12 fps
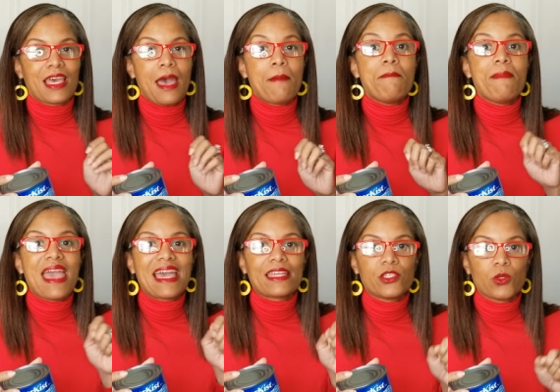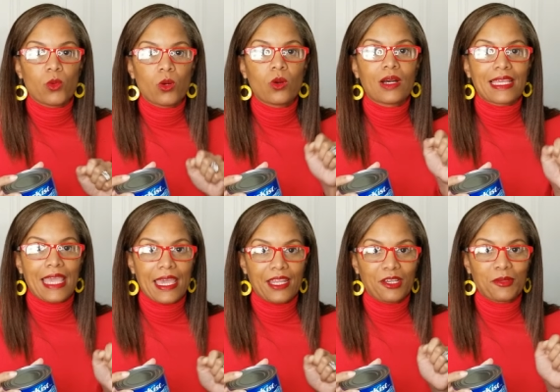a manual
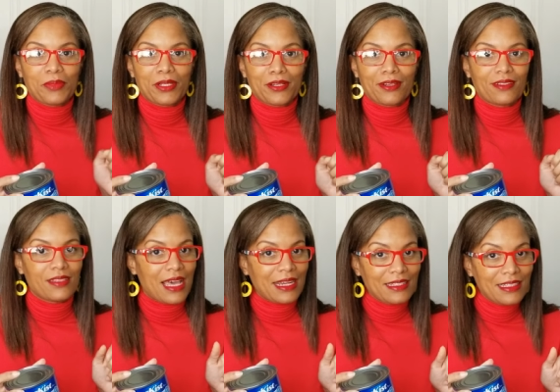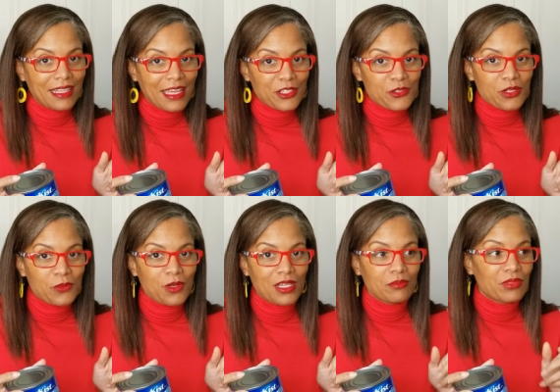can opener, not an electric
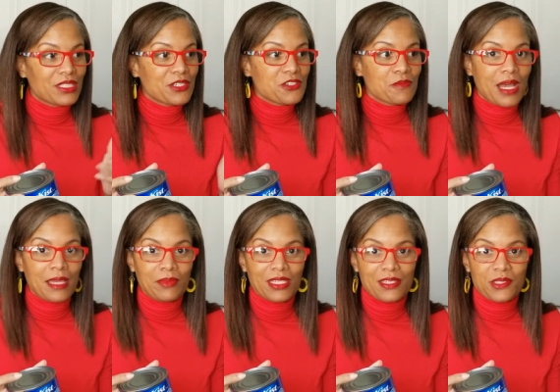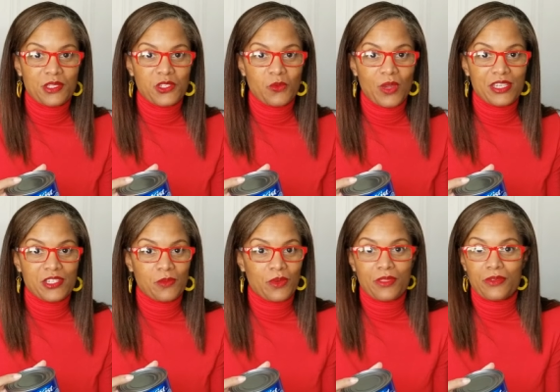one, because you might be in a
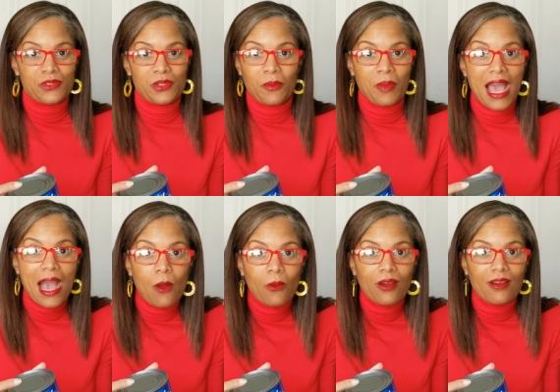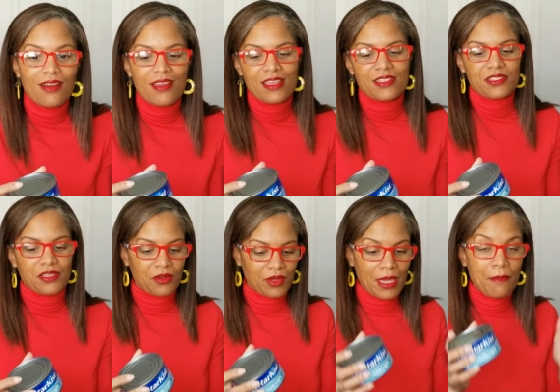situation where there's no power.
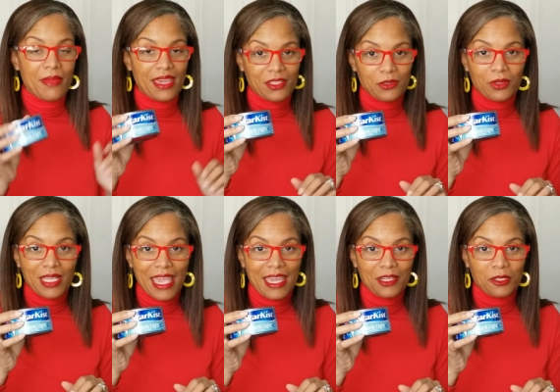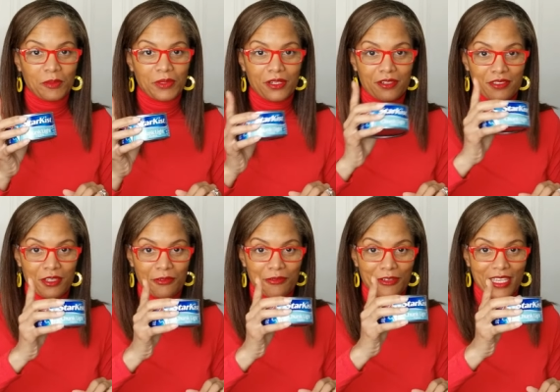So a manual can opener,
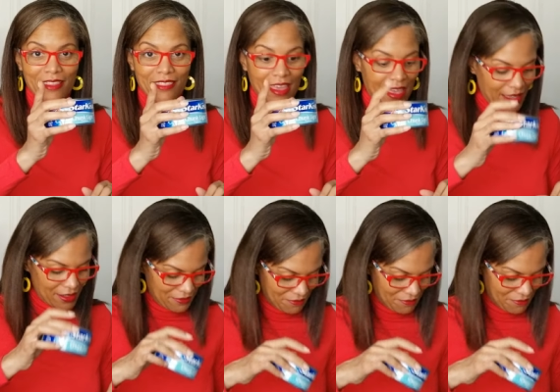don't forget that.